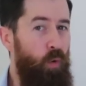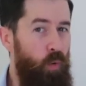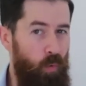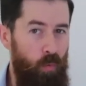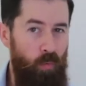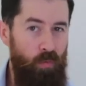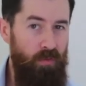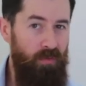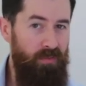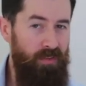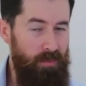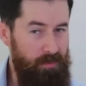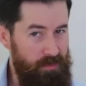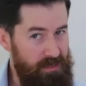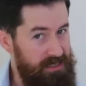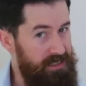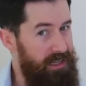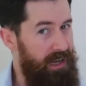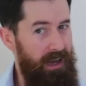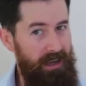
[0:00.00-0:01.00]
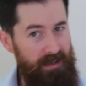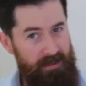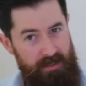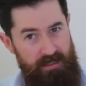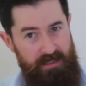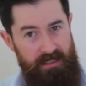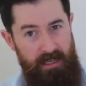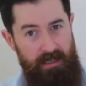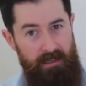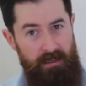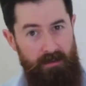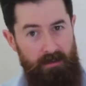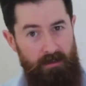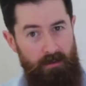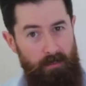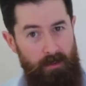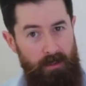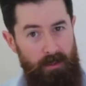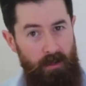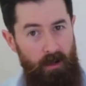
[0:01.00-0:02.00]
All of them are starting to sound a
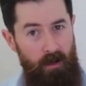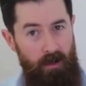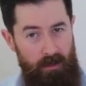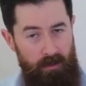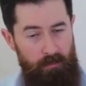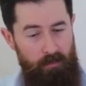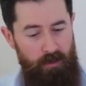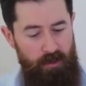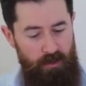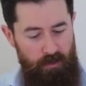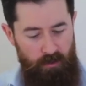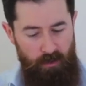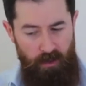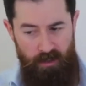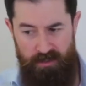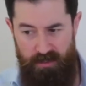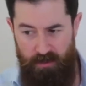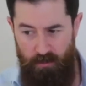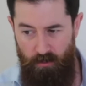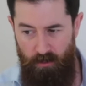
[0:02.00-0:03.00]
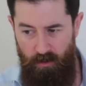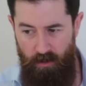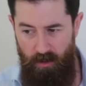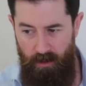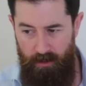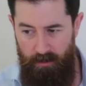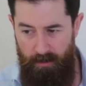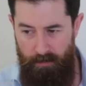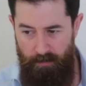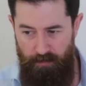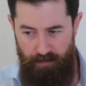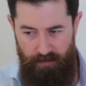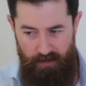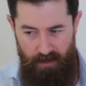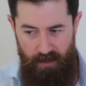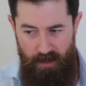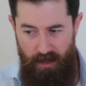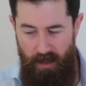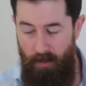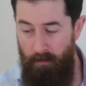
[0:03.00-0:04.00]
little bit like a pretty good ideal client.
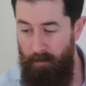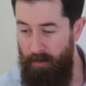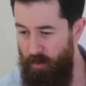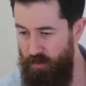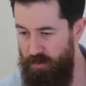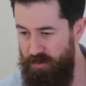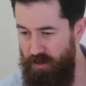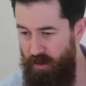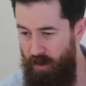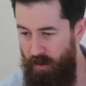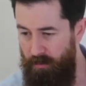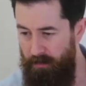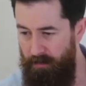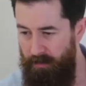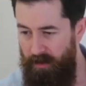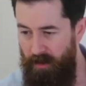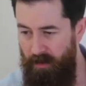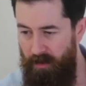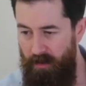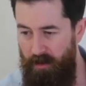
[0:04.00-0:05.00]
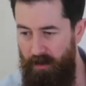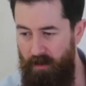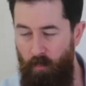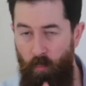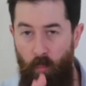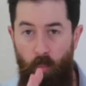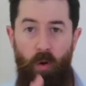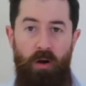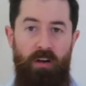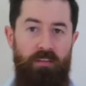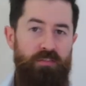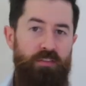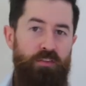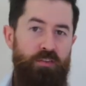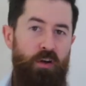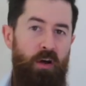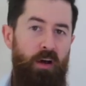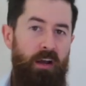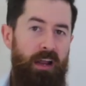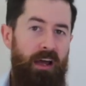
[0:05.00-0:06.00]
But also, what if you
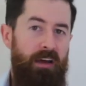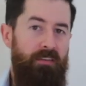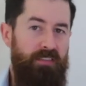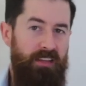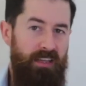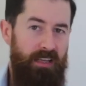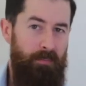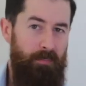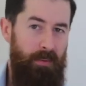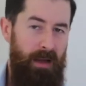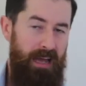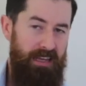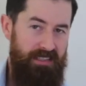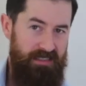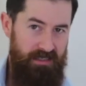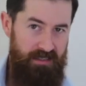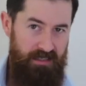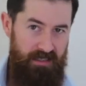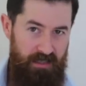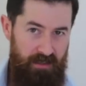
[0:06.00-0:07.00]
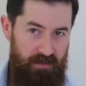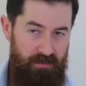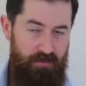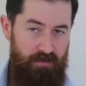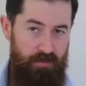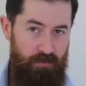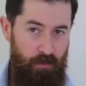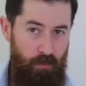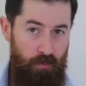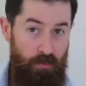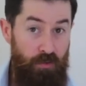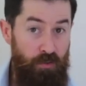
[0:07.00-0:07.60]
don't have the capacity for